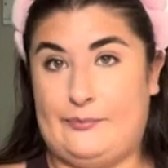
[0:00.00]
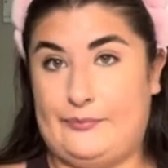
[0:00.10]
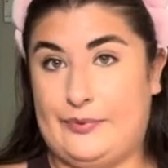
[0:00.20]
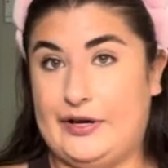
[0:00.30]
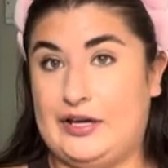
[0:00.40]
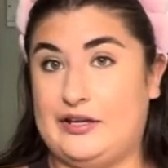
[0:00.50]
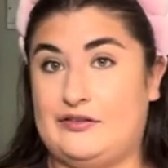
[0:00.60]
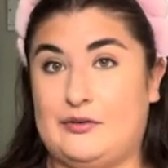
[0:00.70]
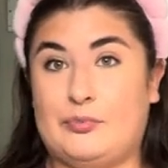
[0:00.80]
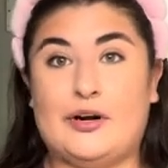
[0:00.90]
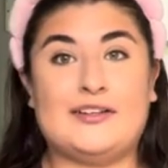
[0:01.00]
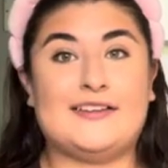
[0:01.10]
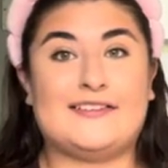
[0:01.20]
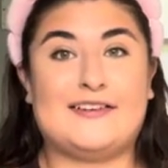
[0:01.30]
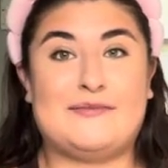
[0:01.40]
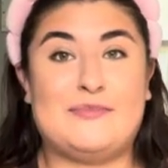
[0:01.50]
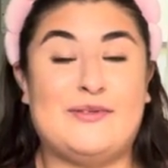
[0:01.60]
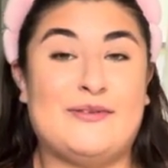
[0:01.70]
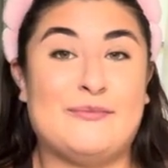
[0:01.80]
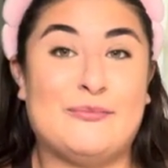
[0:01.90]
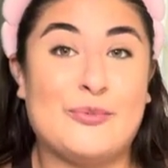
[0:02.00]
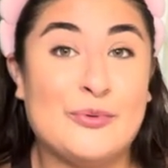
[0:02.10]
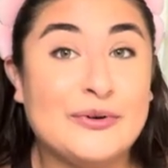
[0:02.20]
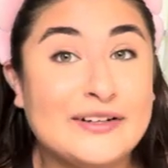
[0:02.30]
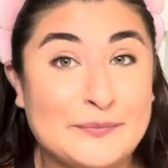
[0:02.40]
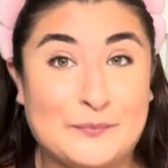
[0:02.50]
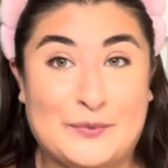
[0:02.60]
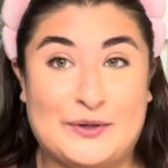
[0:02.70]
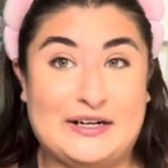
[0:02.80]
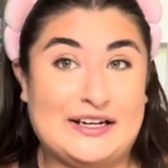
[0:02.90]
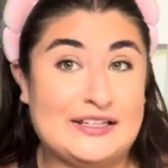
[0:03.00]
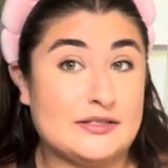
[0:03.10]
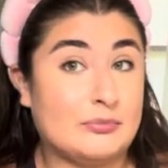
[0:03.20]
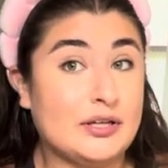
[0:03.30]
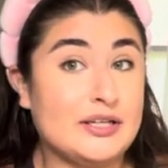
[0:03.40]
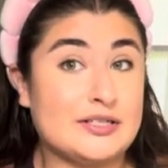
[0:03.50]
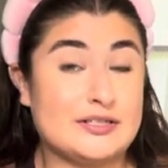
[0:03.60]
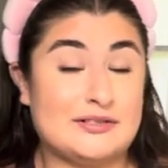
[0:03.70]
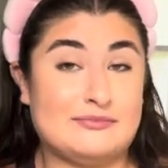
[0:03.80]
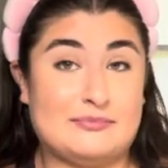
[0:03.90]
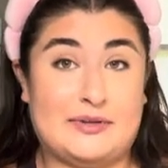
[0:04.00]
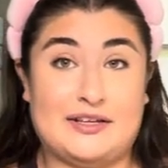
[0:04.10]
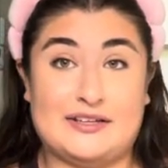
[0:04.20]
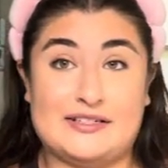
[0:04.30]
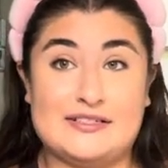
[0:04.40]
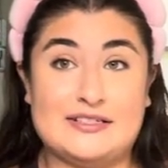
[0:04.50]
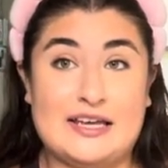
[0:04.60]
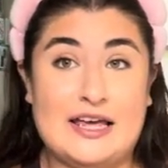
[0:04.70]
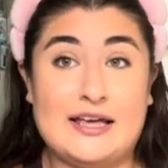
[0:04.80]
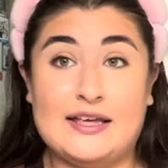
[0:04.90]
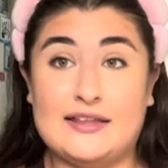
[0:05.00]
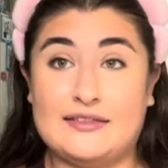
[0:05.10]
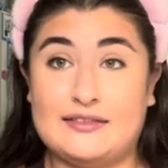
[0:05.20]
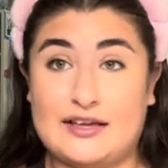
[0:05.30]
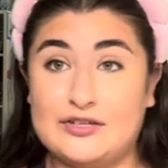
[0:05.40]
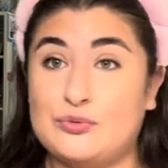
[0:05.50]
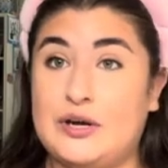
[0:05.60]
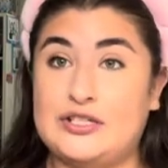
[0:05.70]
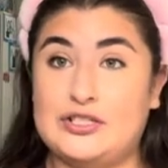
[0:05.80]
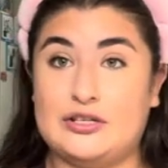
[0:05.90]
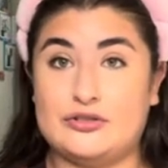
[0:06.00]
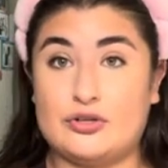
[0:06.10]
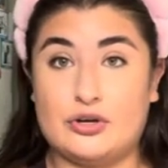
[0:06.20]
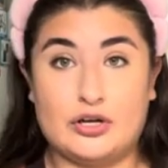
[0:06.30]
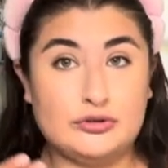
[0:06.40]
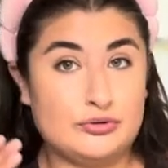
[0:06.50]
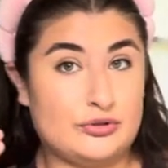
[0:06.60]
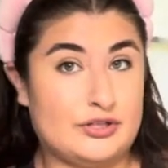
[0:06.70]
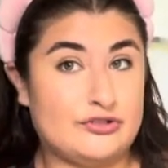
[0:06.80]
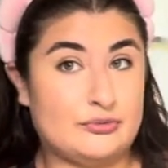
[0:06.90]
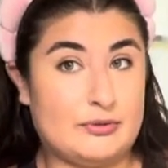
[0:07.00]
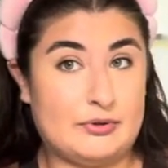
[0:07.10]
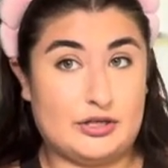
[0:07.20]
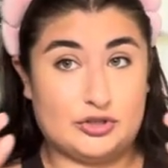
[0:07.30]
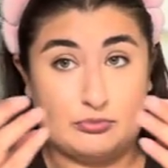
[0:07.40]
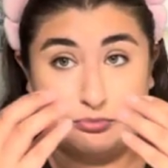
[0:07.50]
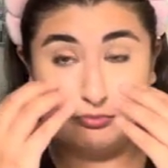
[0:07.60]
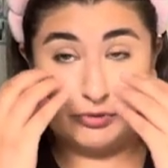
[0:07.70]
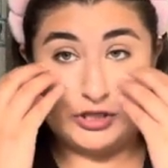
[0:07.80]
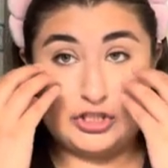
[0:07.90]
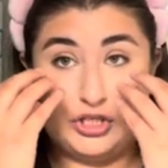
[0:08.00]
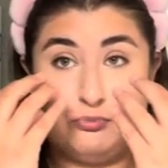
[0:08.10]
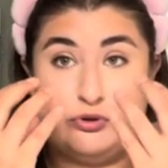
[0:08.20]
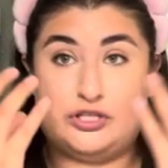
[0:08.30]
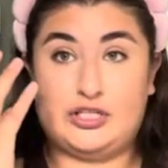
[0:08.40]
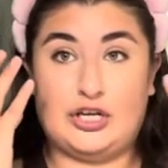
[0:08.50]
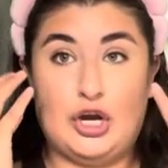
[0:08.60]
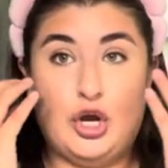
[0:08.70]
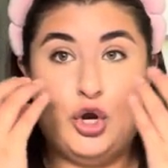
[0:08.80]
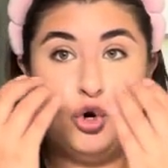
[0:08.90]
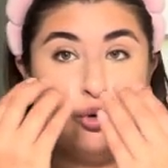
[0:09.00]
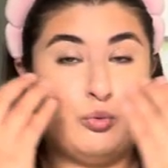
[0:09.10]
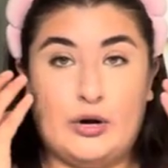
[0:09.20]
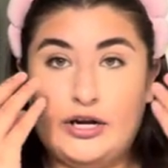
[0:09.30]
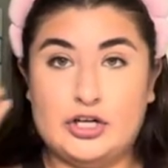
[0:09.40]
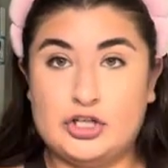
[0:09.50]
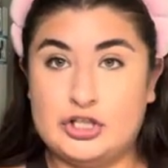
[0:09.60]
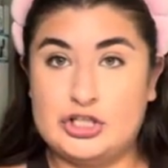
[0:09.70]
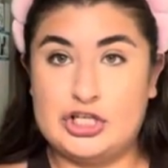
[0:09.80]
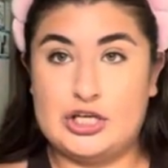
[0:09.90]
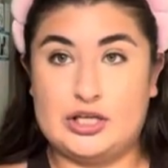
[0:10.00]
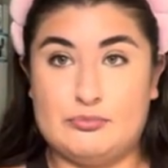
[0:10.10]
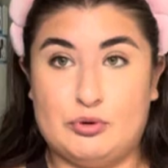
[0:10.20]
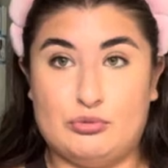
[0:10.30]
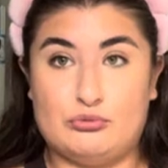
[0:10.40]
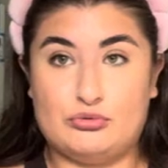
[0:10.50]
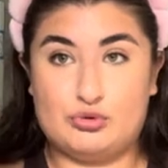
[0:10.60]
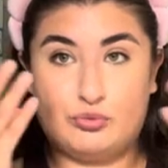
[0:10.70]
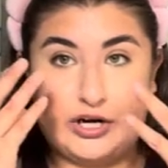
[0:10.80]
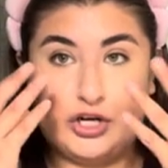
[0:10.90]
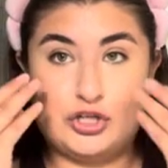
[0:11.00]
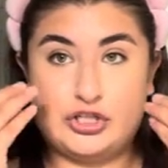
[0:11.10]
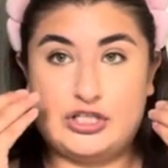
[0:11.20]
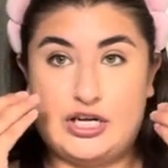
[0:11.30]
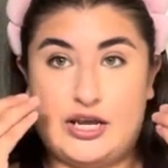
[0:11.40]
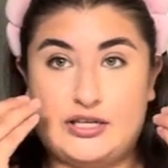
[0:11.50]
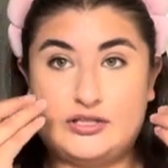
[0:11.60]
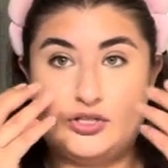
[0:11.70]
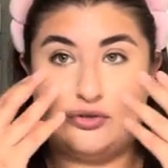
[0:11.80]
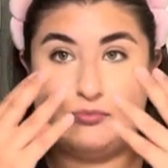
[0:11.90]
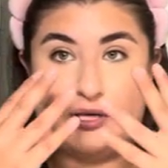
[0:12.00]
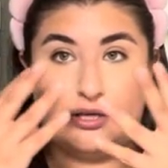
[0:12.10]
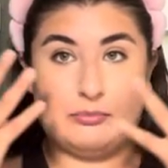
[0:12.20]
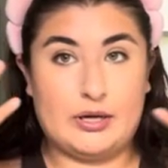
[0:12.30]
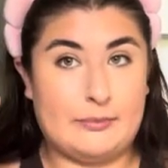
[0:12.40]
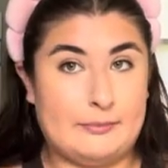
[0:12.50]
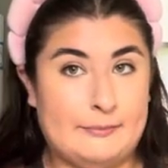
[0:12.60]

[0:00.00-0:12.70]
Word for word: But the part that's going to be the important part is blush because that's why she does her contour this way because her blush, she puts it right on her cheekbones, right on her cheeks to make it pop